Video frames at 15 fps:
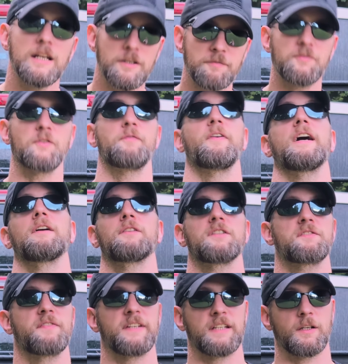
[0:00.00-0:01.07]
If you found
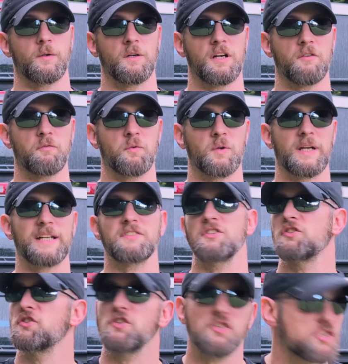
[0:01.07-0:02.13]
this video helpful, we ask that you